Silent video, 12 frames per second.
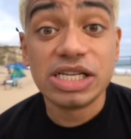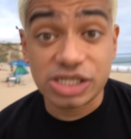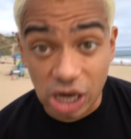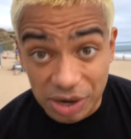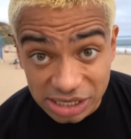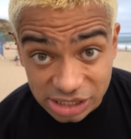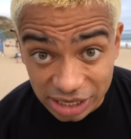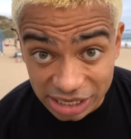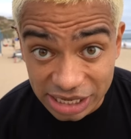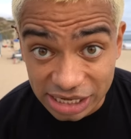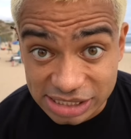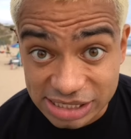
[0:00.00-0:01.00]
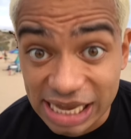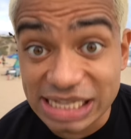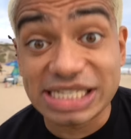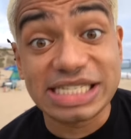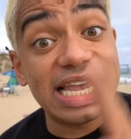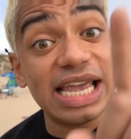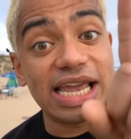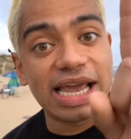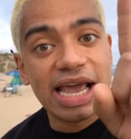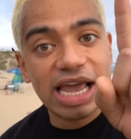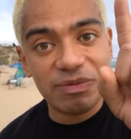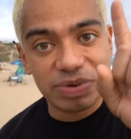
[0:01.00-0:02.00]
Sonic.exe and see
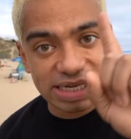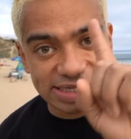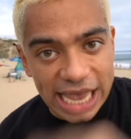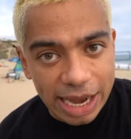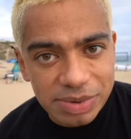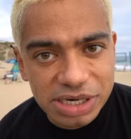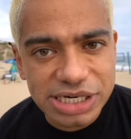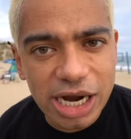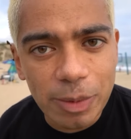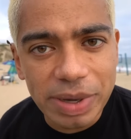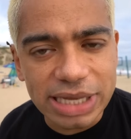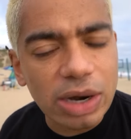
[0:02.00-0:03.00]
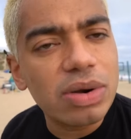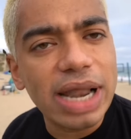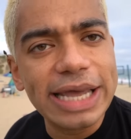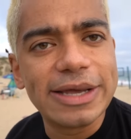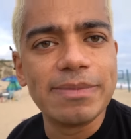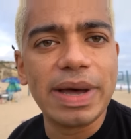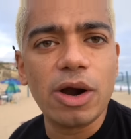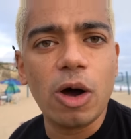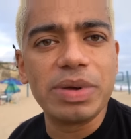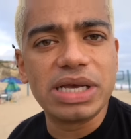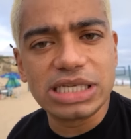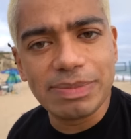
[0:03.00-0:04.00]
if we can take him to jail because I don't like him at all
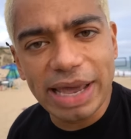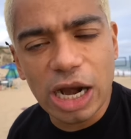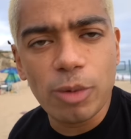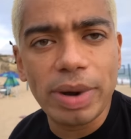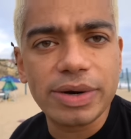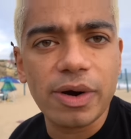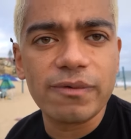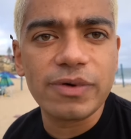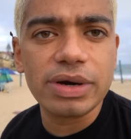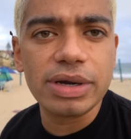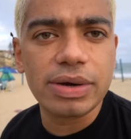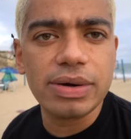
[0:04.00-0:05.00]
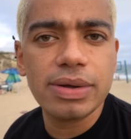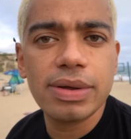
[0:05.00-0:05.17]
because he made out with my girlfriend, Nicole.